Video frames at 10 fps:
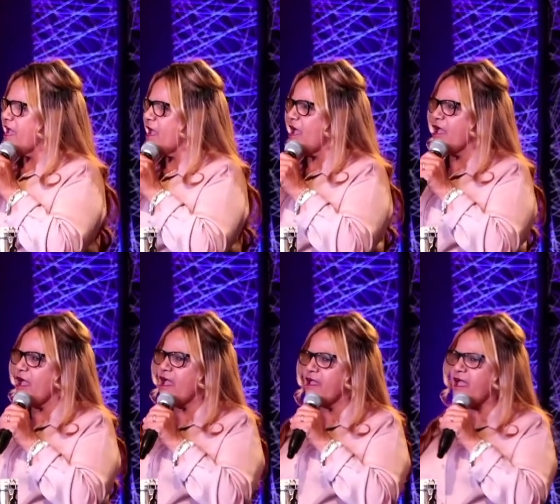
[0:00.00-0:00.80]

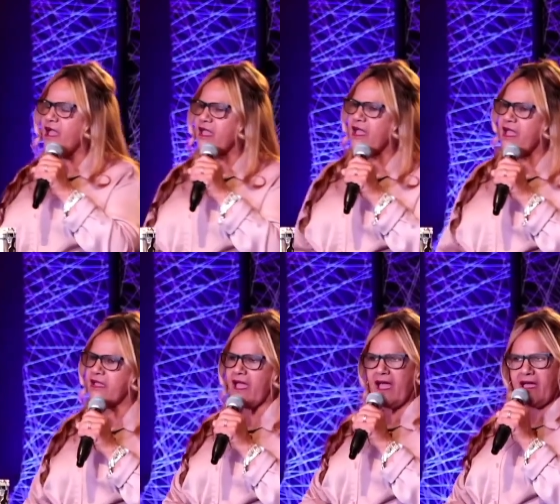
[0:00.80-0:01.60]
hey, hey, hey,
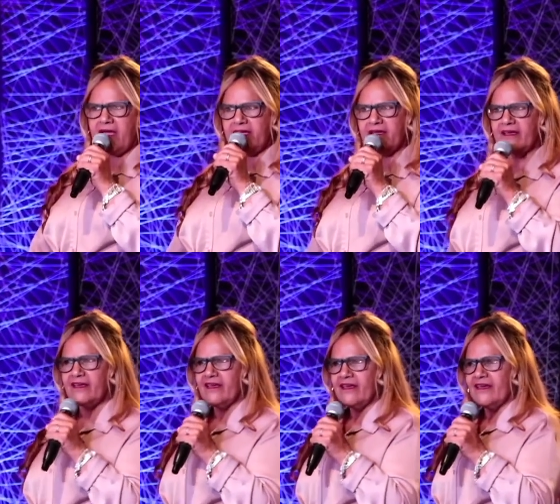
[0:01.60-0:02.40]
hey,
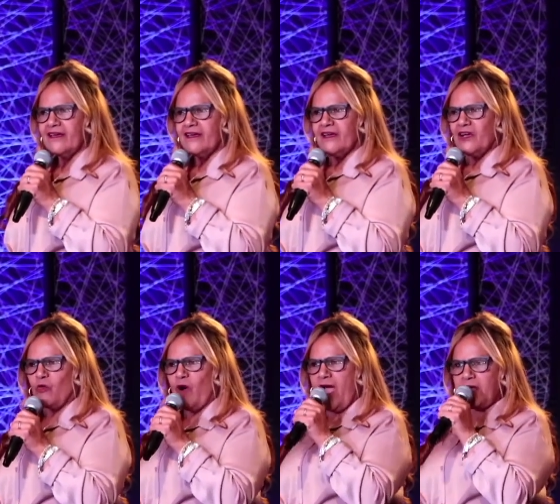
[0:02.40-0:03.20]
hey.
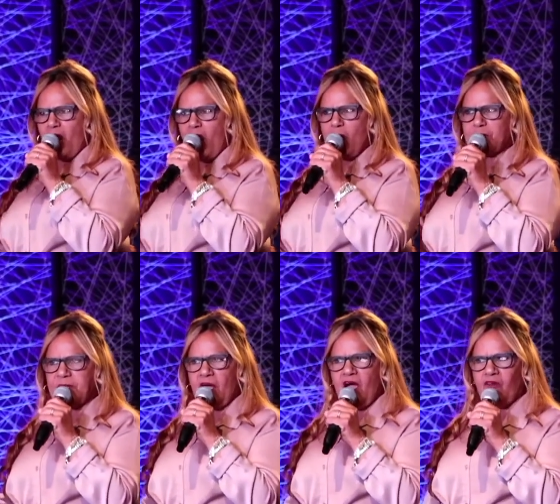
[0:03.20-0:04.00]
Wait up,
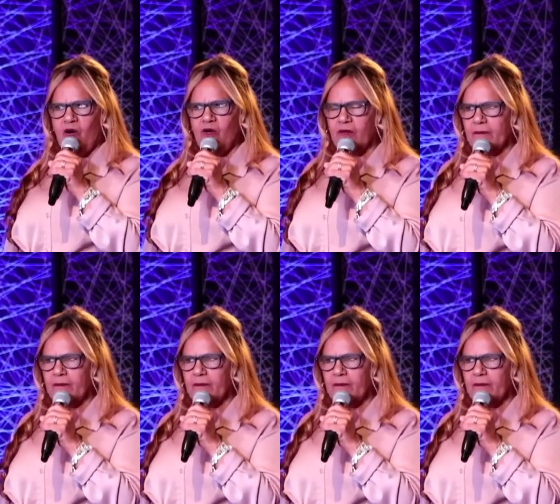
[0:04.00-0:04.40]
devil.